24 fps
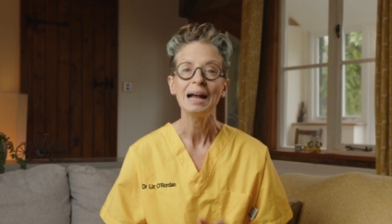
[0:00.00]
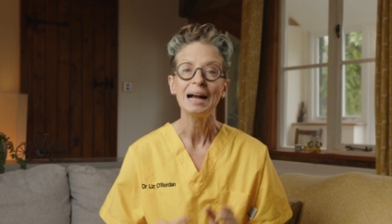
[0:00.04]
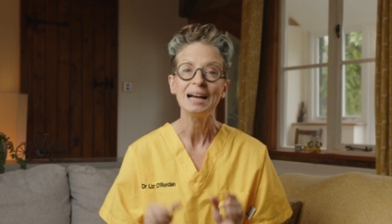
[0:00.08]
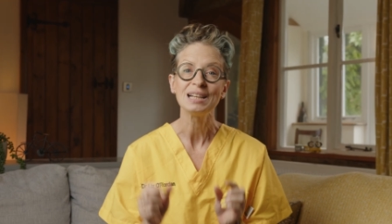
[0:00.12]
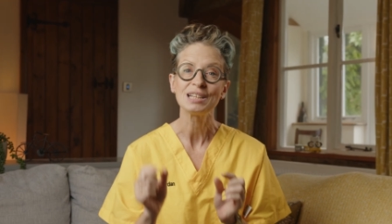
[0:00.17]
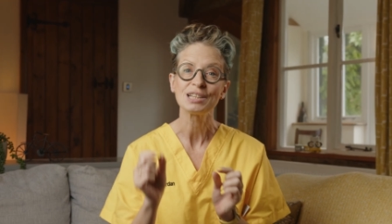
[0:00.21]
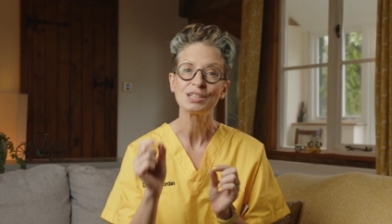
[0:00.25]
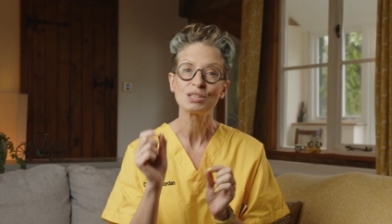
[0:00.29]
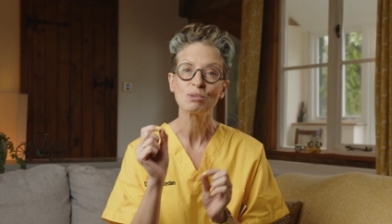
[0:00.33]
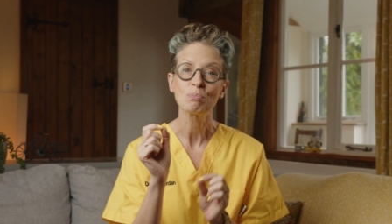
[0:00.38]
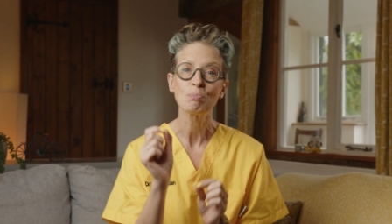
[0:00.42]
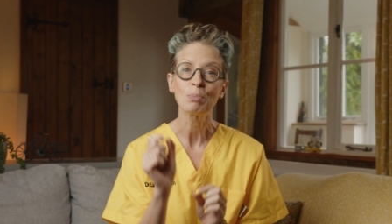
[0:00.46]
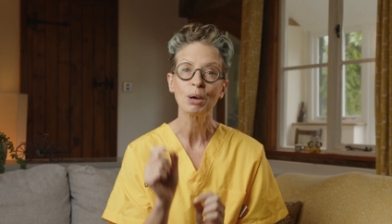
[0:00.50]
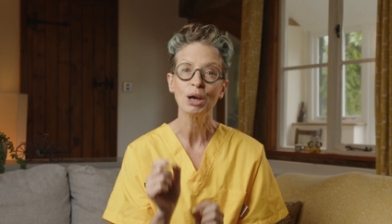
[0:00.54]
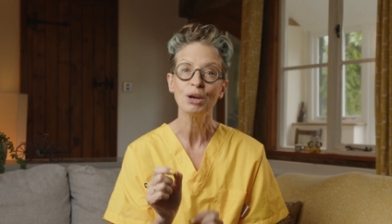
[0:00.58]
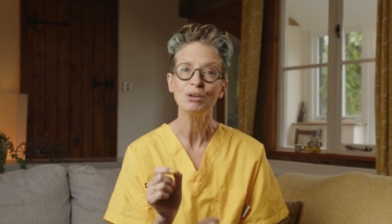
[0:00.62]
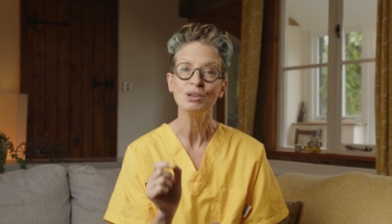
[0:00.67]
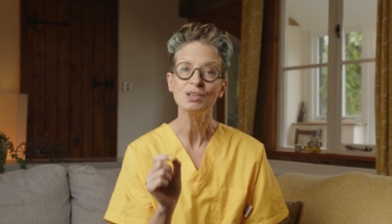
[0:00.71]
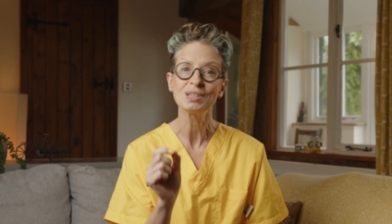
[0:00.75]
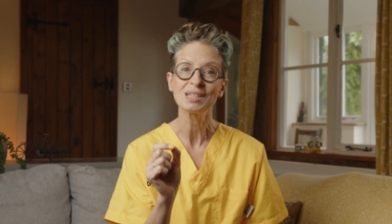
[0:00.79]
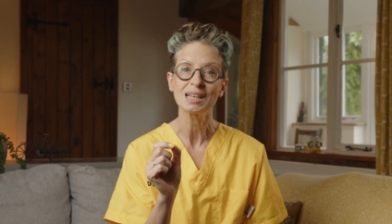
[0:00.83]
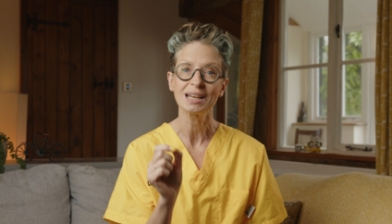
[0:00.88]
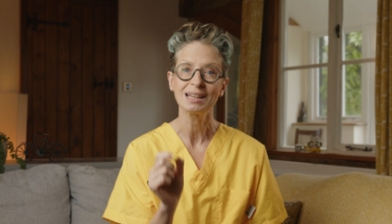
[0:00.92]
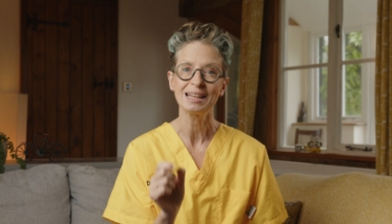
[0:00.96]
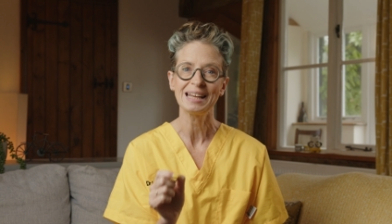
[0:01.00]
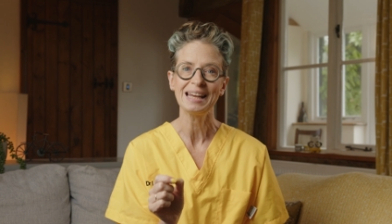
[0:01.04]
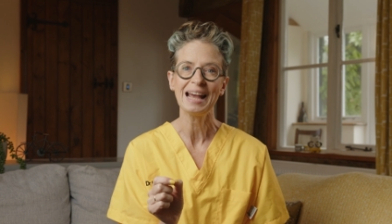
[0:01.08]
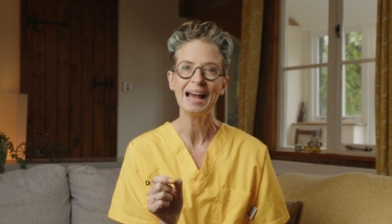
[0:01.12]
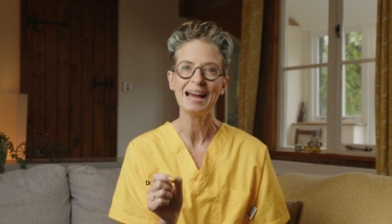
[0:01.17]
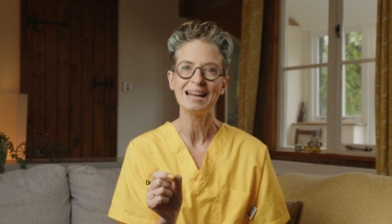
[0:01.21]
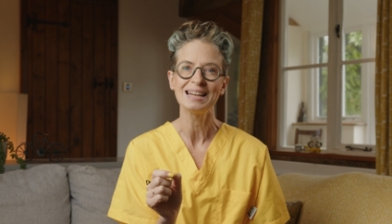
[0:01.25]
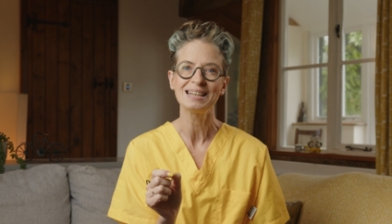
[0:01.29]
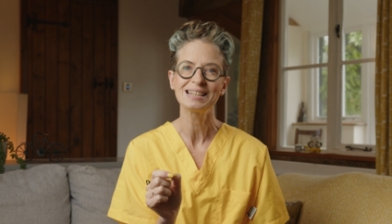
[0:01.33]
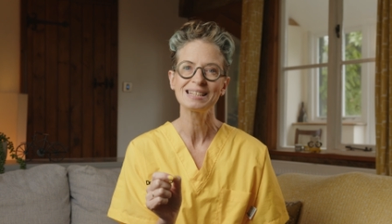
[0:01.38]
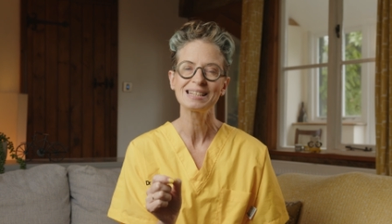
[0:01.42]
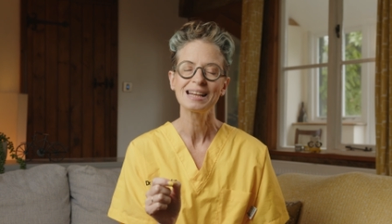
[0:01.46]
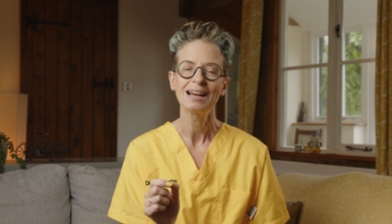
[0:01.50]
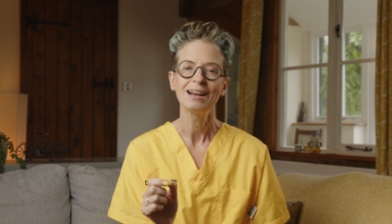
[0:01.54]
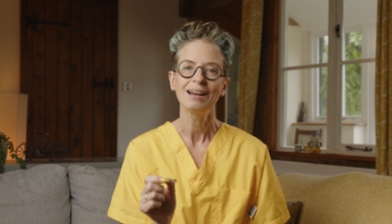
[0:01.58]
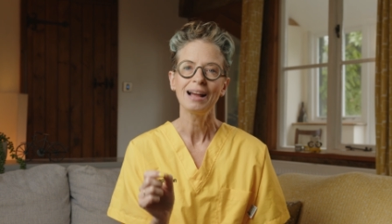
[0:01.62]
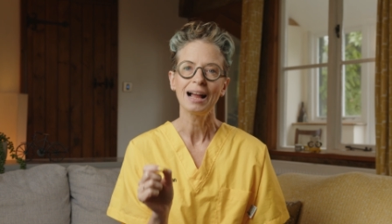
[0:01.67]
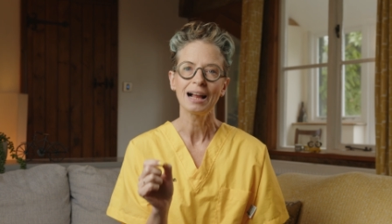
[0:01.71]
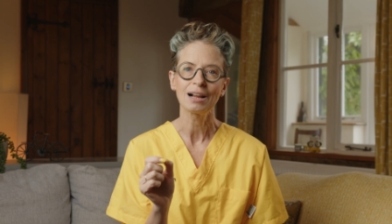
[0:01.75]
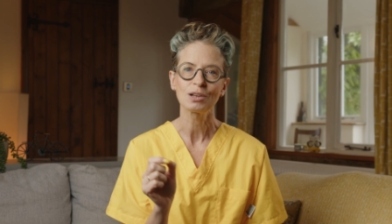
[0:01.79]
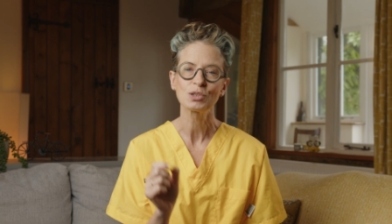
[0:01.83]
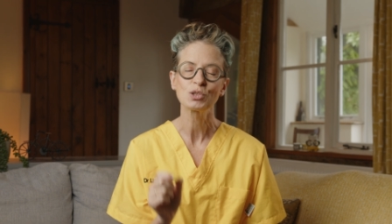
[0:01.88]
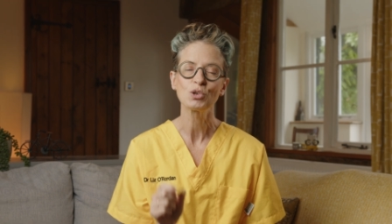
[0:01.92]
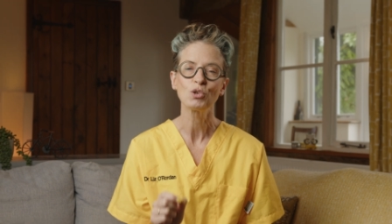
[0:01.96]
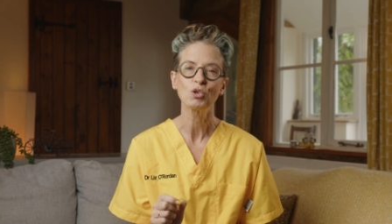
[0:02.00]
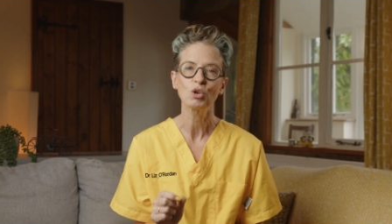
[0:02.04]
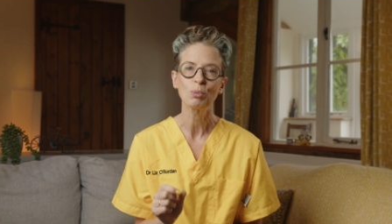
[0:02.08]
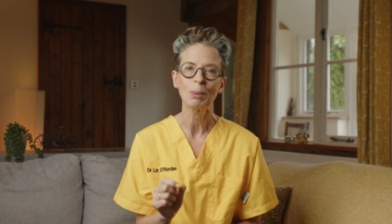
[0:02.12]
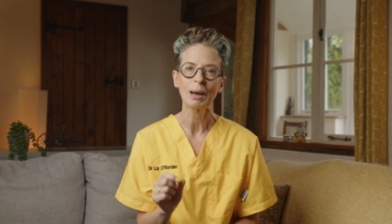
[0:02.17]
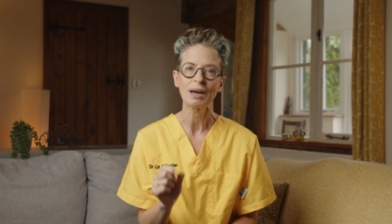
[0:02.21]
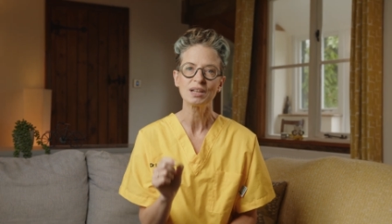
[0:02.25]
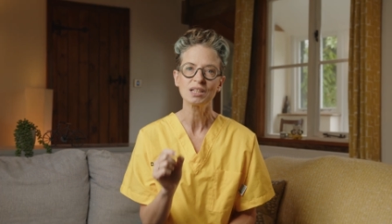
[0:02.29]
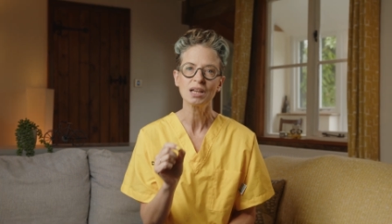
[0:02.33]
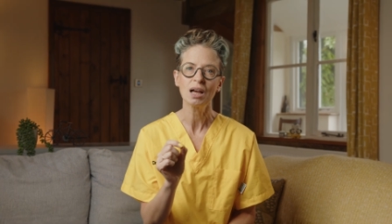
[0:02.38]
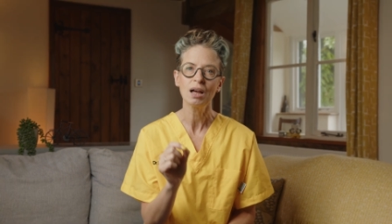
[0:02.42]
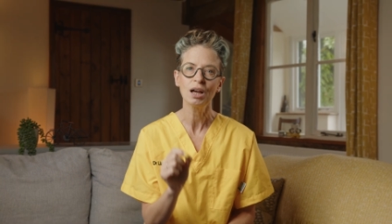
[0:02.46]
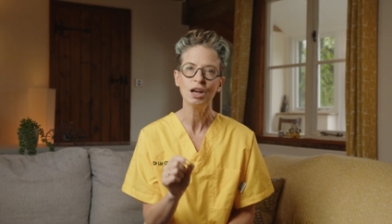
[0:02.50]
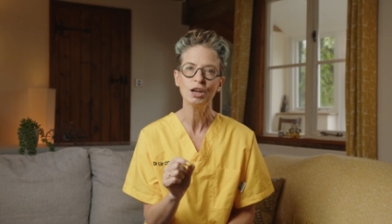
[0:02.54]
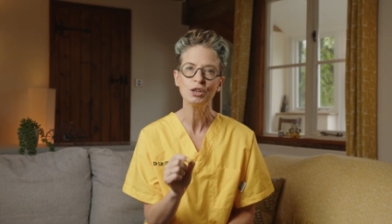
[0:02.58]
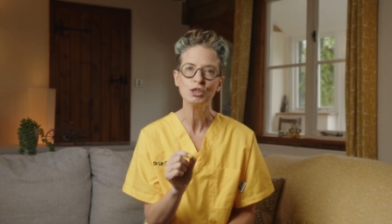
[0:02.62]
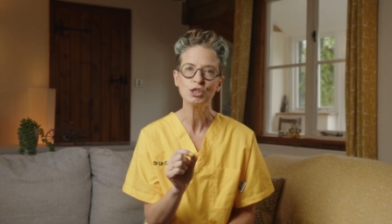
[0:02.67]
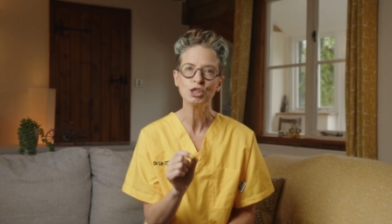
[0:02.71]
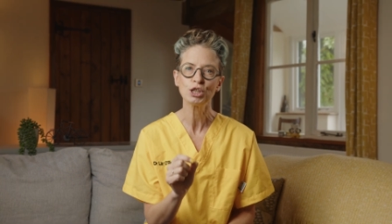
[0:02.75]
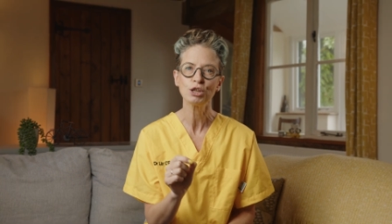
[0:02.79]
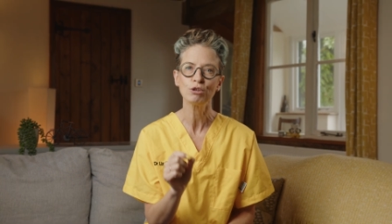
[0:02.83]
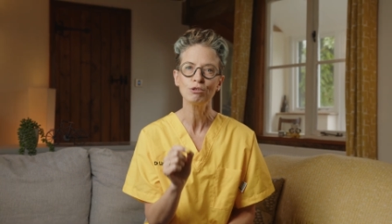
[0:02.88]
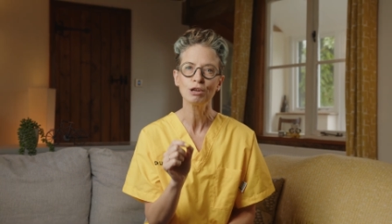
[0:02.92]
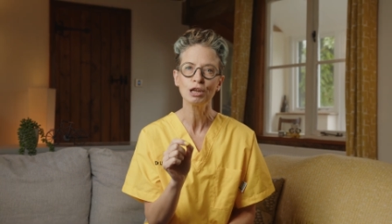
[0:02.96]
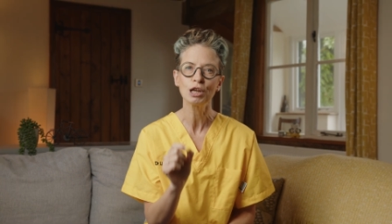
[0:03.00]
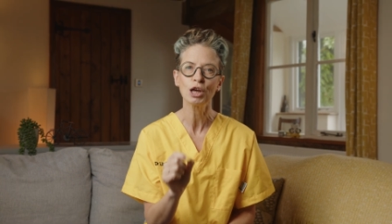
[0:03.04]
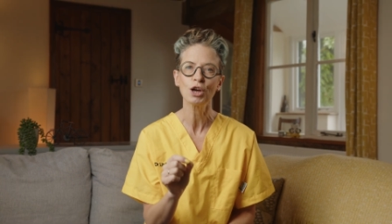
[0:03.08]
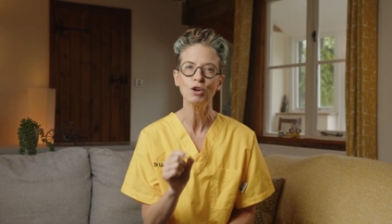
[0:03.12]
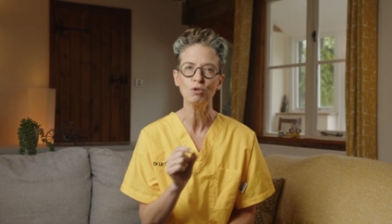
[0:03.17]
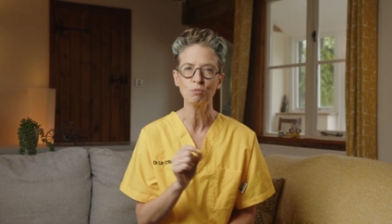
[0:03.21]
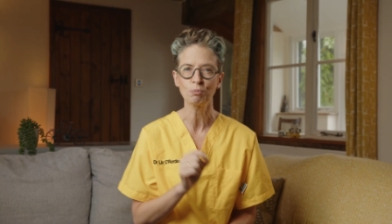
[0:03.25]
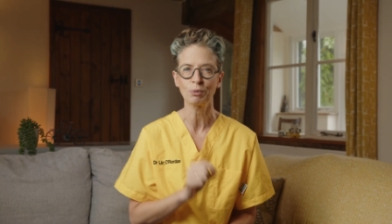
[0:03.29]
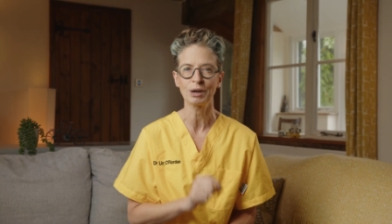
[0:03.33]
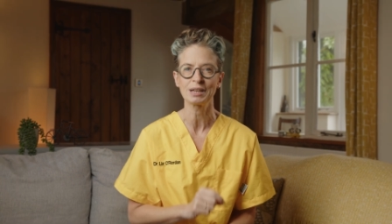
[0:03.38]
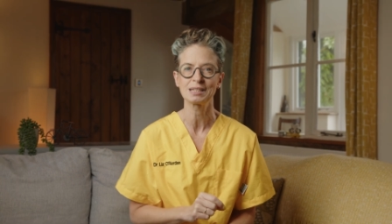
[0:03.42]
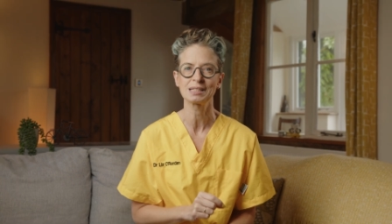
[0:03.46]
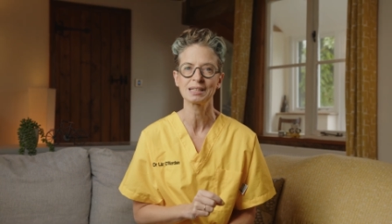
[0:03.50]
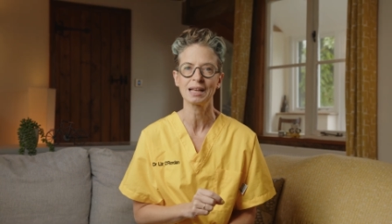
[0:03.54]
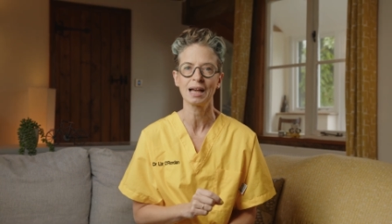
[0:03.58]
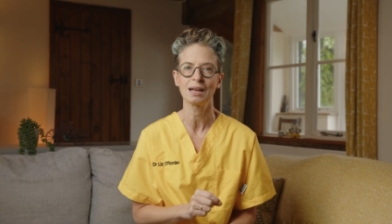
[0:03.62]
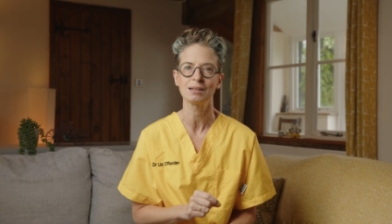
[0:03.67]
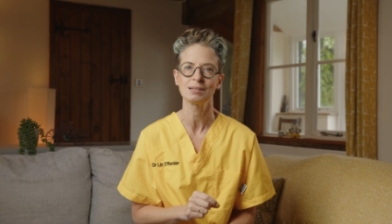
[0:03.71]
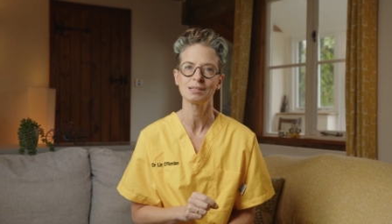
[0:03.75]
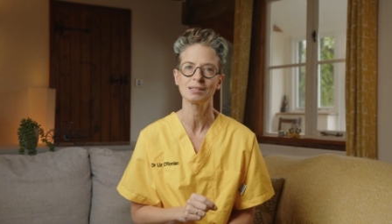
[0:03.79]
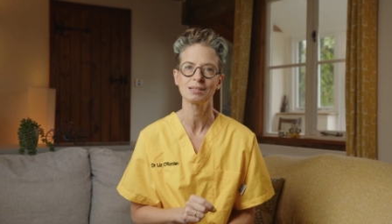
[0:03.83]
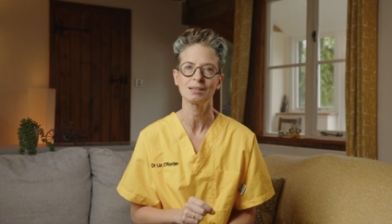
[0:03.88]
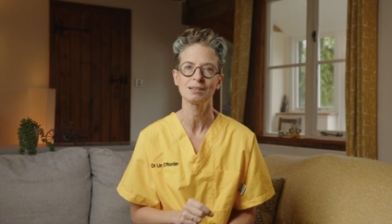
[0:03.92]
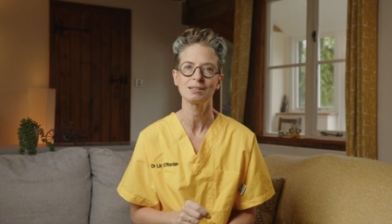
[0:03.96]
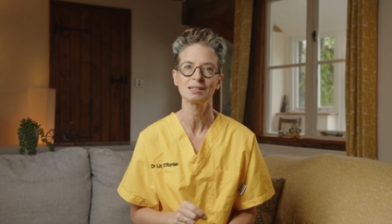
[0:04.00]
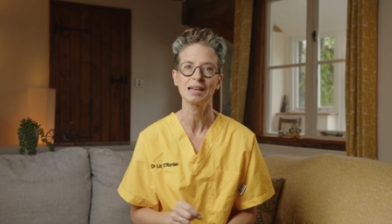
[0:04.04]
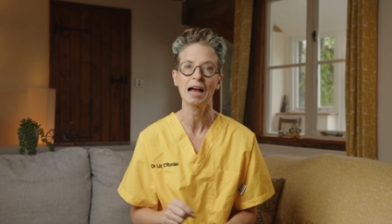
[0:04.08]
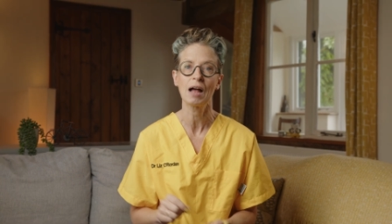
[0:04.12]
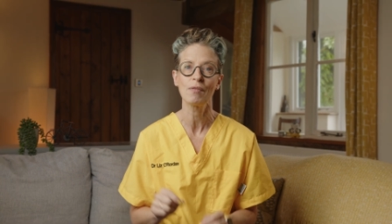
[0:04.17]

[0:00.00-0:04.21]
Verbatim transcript: And as a bonus at the end, I'll talk about HER2 low breast cancers